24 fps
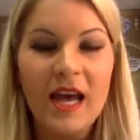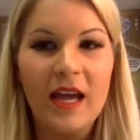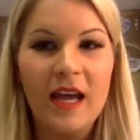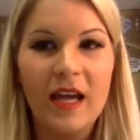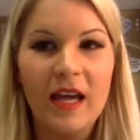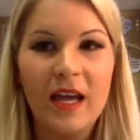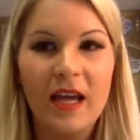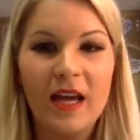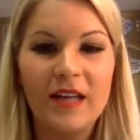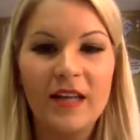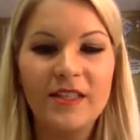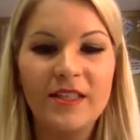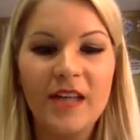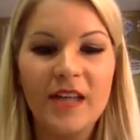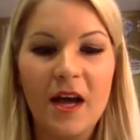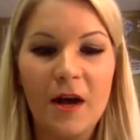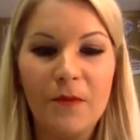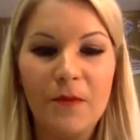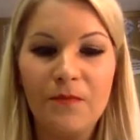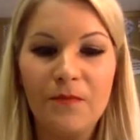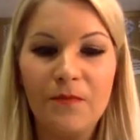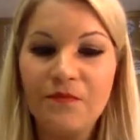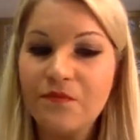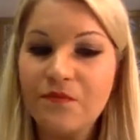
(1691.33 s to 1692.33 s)
And
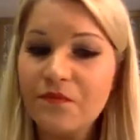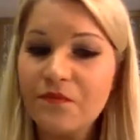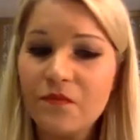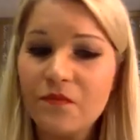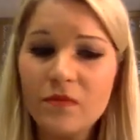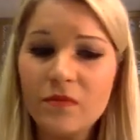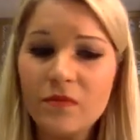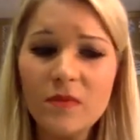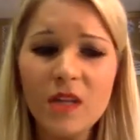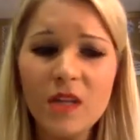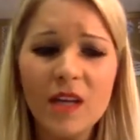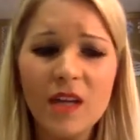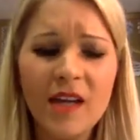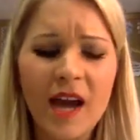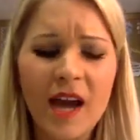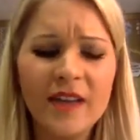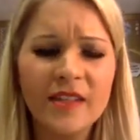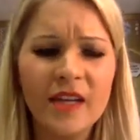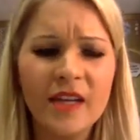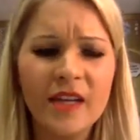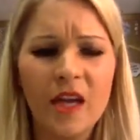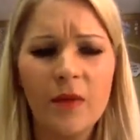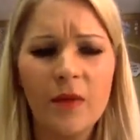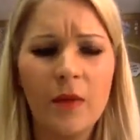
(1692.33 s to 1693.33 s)

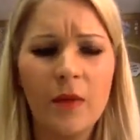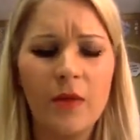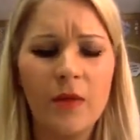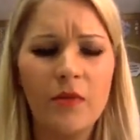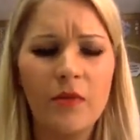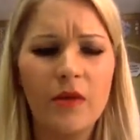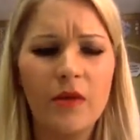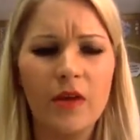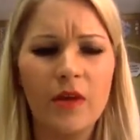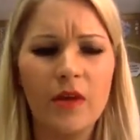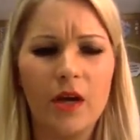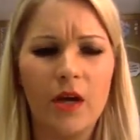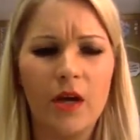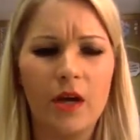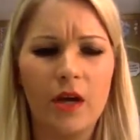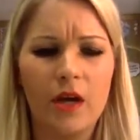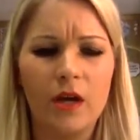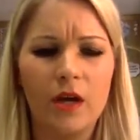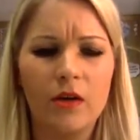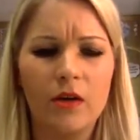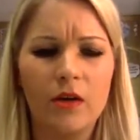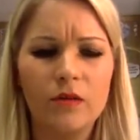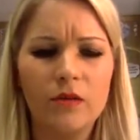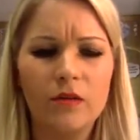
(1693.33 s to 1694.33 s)
guys, I came up with
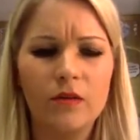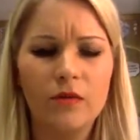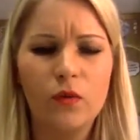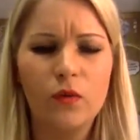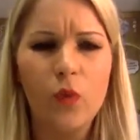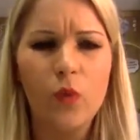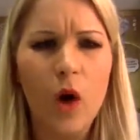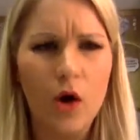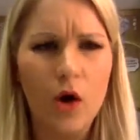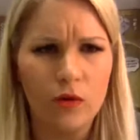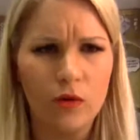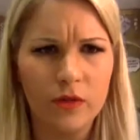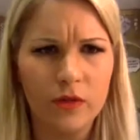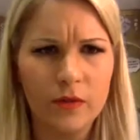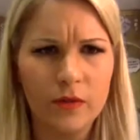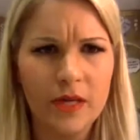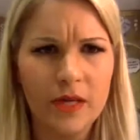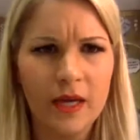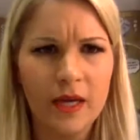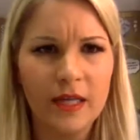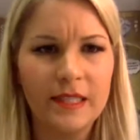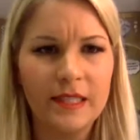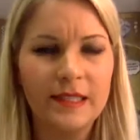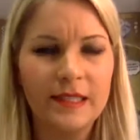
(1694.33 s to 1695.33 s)
a quote
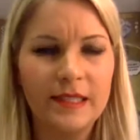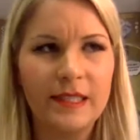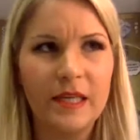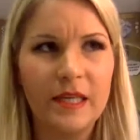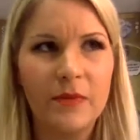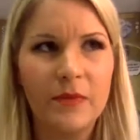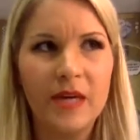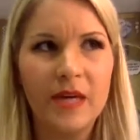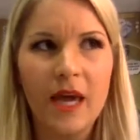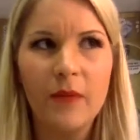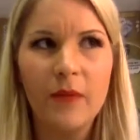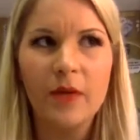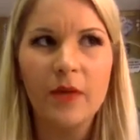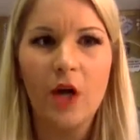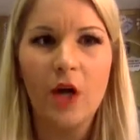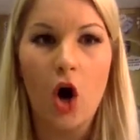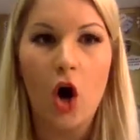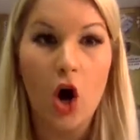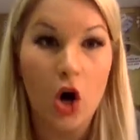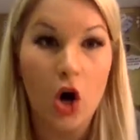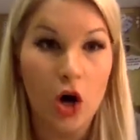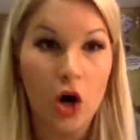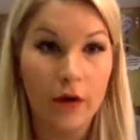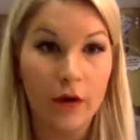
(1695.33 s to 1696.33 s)
because it became an
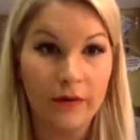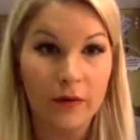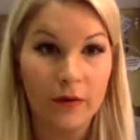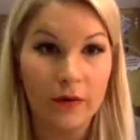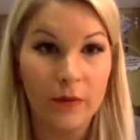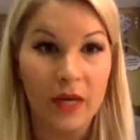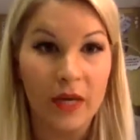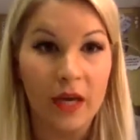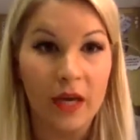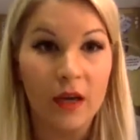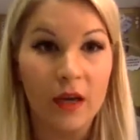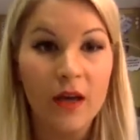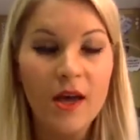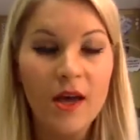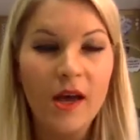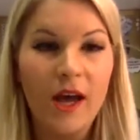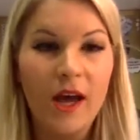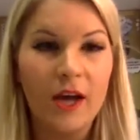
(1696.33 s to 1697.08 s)
aha for me.